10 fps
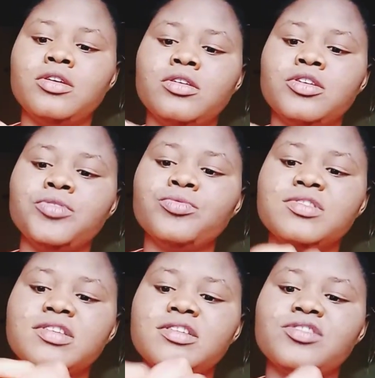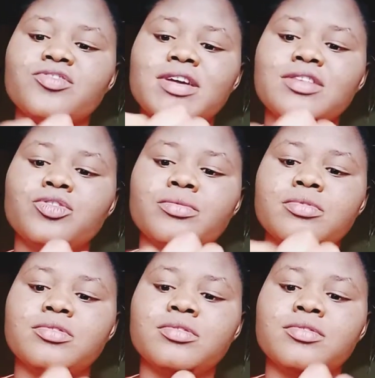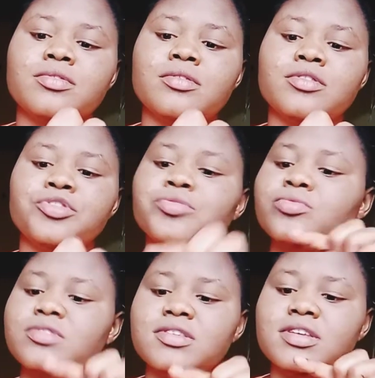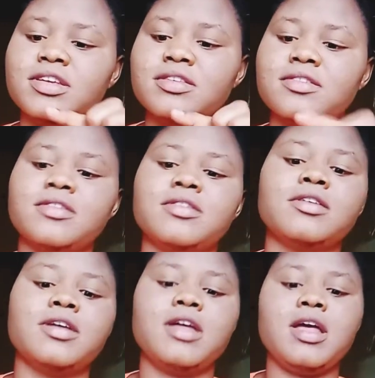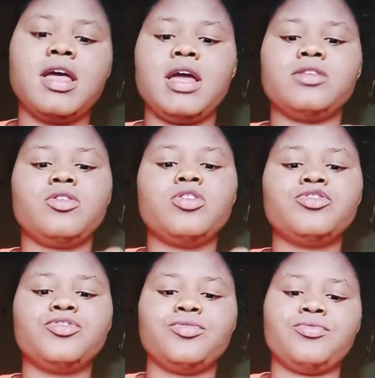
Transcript: You won't see these write-ups. You won't see it. And also